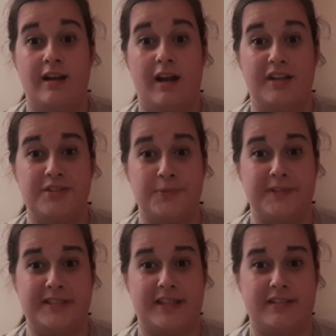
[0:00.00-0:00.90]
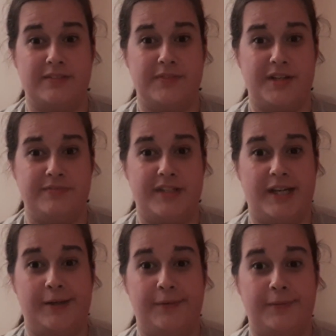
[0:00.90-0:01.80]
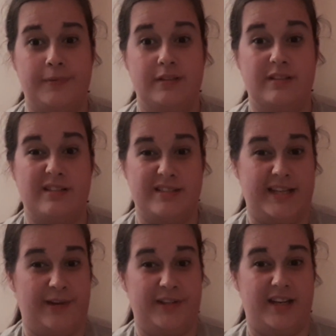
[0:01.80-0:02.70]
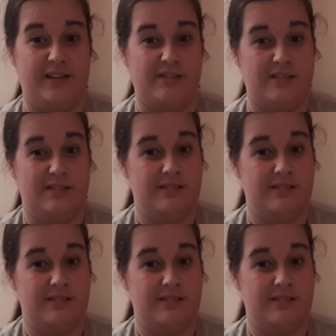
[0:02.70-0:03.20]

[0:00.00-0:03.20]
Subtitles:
I just wanted to get this first video up and see how it goes.